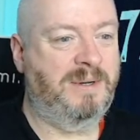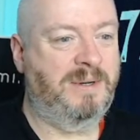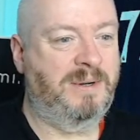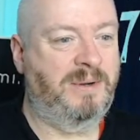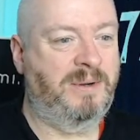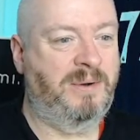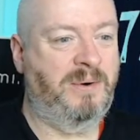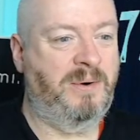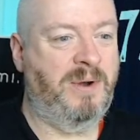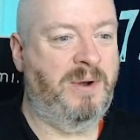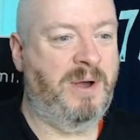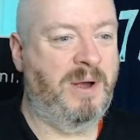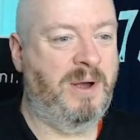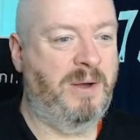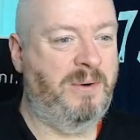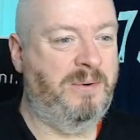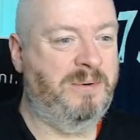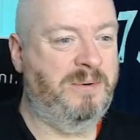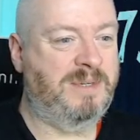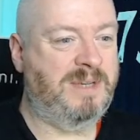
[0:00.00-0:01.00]
Who
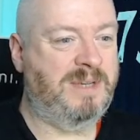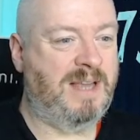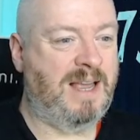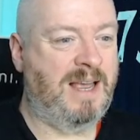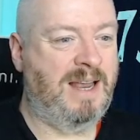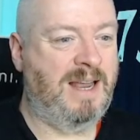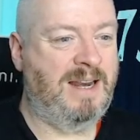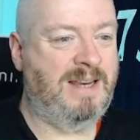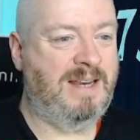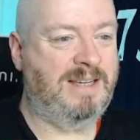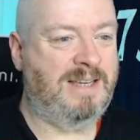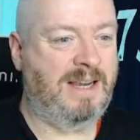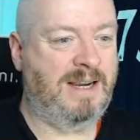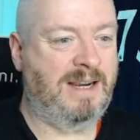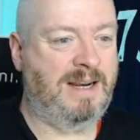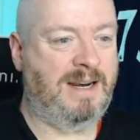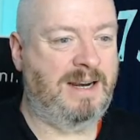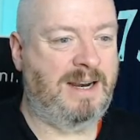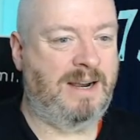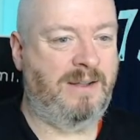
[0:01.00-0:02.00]
knows? Any
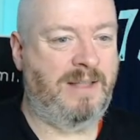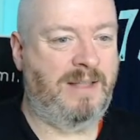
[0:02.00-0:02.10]
second now.